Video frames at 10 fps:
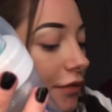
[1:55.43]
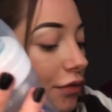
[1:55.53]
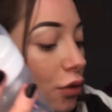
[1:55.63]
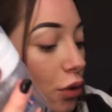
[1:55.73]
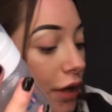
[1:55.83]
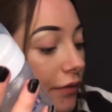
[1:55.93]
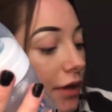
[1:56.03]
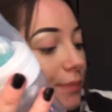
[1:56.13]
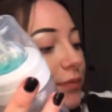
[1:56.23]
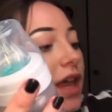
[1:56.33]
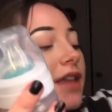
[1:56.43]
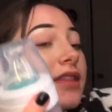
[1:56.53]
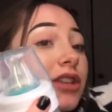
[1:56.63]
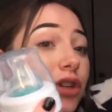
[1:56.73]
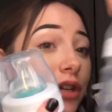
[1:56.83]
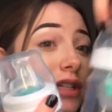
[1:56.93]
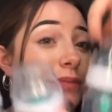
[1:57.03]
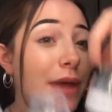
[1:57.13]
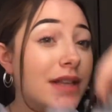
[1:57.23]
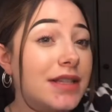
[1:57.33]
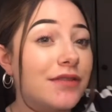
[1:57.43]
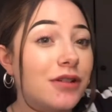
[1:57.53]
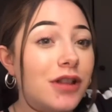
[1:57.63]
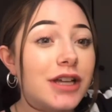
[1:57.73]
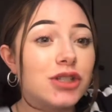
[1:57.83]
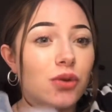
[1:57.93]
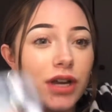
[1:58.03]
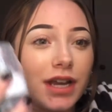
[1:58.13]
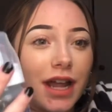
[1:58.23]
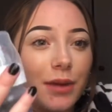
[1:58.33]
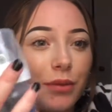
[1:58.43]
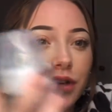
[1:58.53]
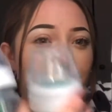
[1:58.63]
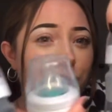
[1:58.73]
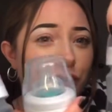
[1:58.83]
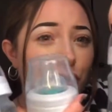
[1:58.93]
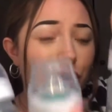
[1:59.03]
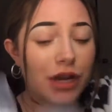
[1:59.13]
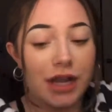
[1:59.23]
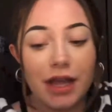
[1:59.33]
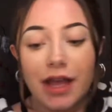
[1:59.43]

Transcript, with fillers: of three of them, and these are expensive. They're like 29 bucks for three.